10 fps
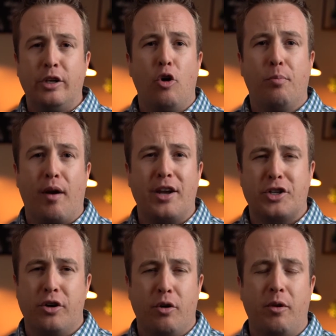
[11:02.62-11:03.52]
no
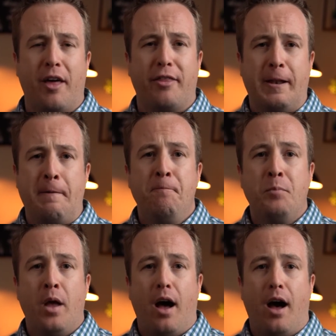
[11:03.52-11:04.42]
pressure, no nothing.
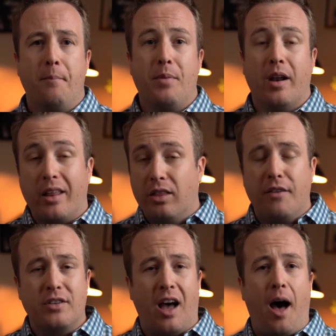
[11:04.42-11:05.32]
But I'd
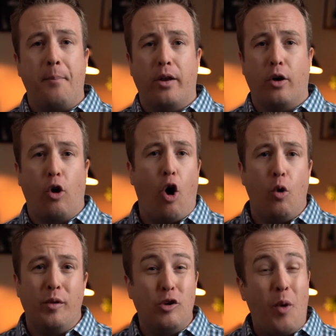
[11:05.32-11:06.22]
love to hop on a call
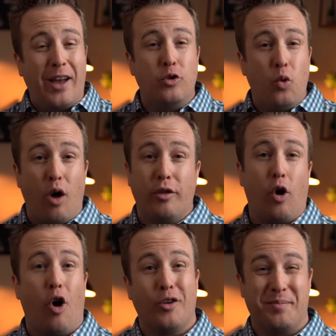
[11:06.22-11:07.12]
with you. I do all the
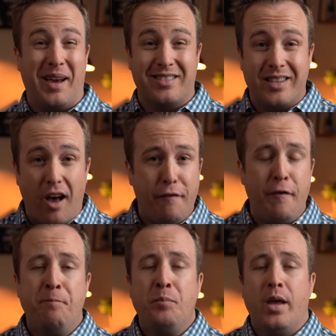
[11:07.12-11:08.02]
calls myself,
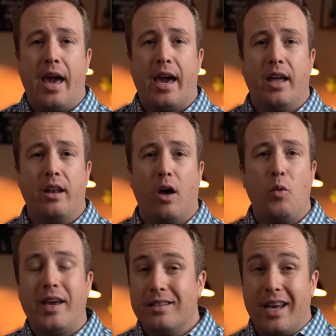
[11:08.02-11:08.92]
and
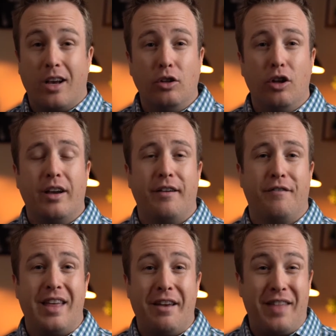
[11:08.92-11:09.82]
we can take a look
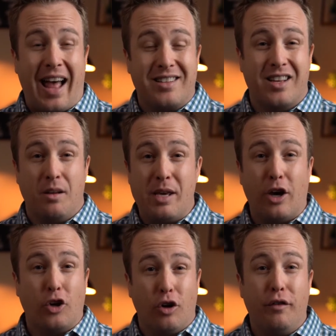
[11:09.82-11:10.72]
if that's gonna be
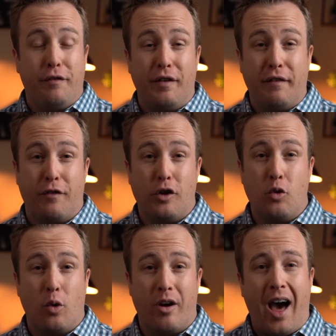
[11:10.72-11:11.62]
a good fit for
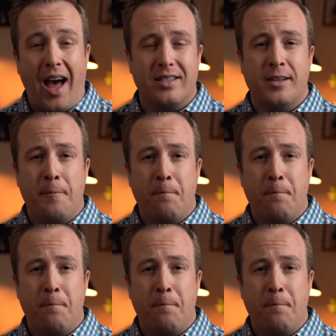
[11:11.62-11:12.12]
you or not.